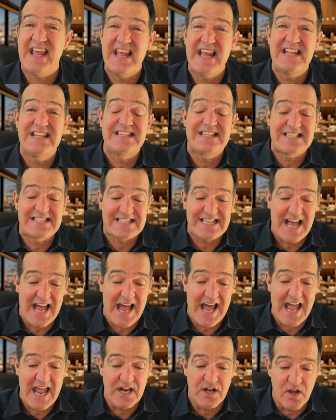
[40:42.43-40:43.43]

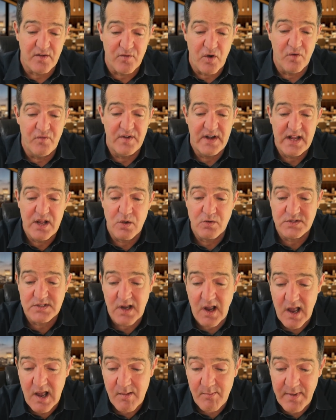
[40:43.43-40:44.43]
inside of
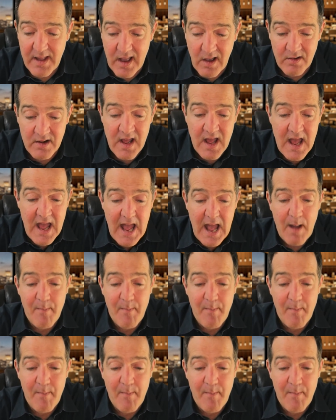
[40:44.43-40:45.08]
Ovidio's compound